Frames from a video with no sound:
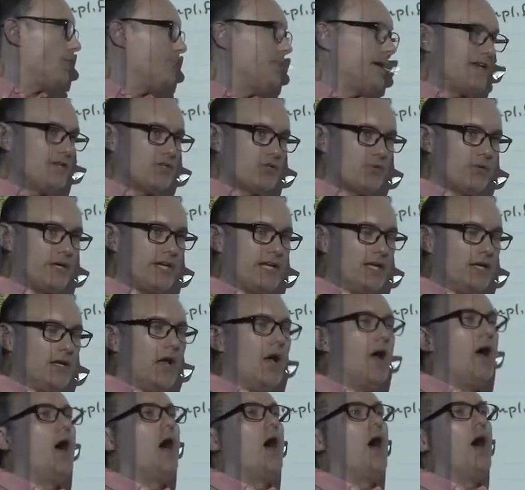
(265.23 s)
base 3
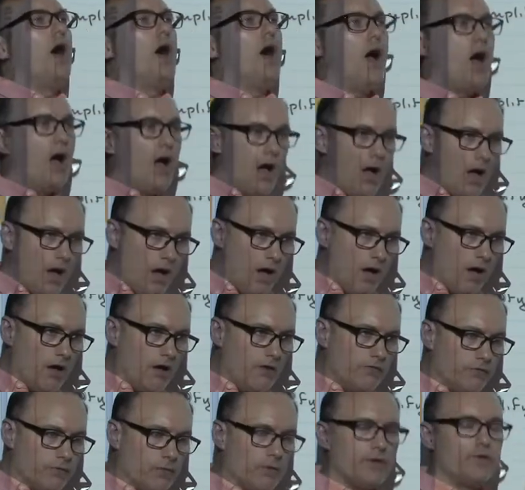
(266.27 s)

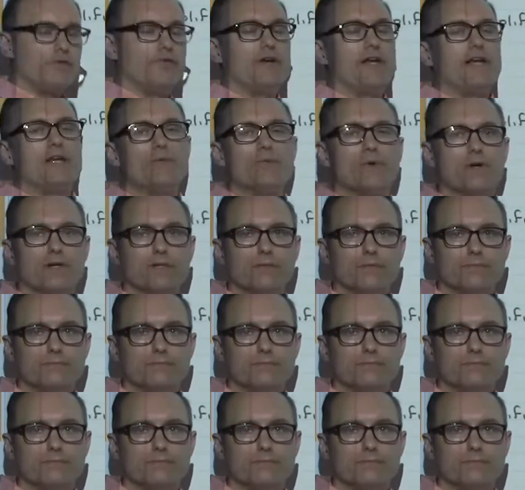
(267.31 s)
of 1 over 81.